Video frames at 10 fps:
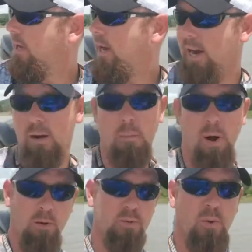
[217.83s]
I got a
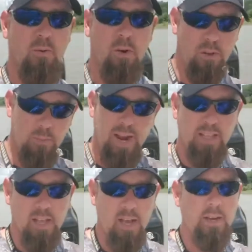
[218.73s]
barrel swivel on the
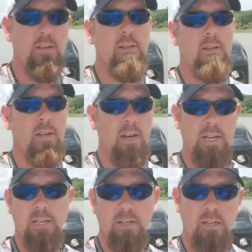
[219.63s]
main line
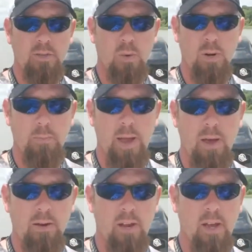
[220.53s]
connected to a
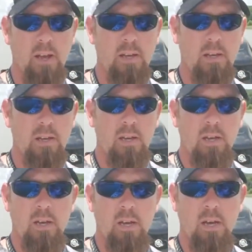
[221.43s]
20-pound
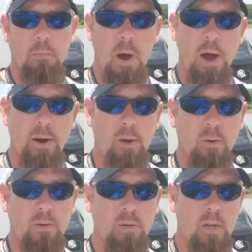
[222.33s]

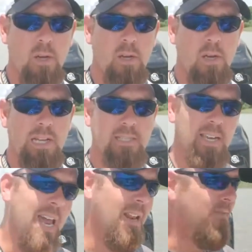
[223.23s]
mono, and it's
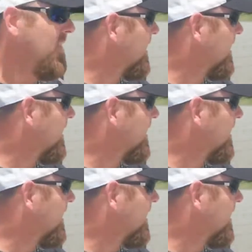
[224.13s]
kind of a